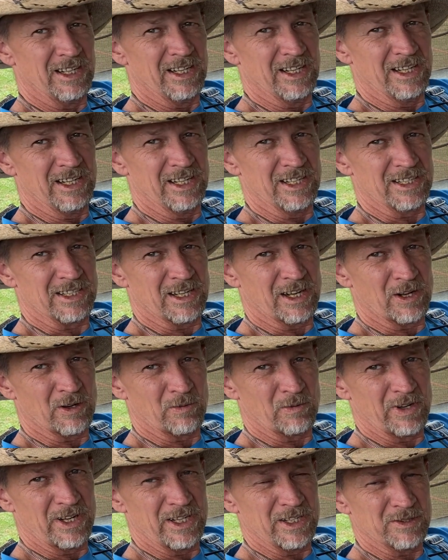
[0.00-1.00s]
And it's
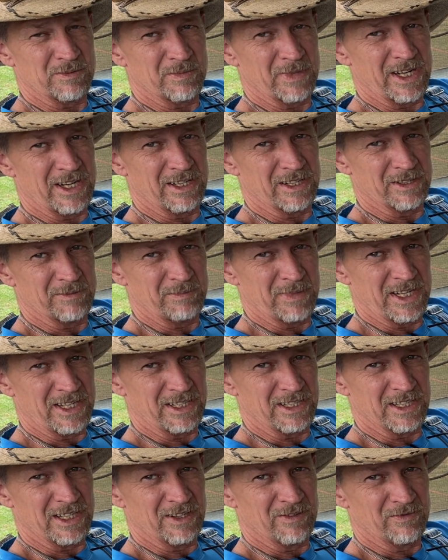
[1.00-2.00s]
always made a
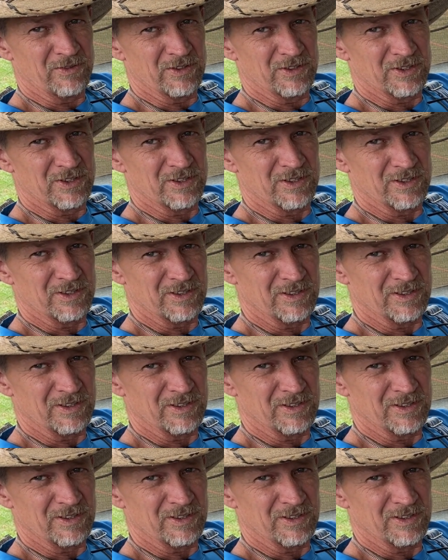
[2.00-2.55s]
big difference.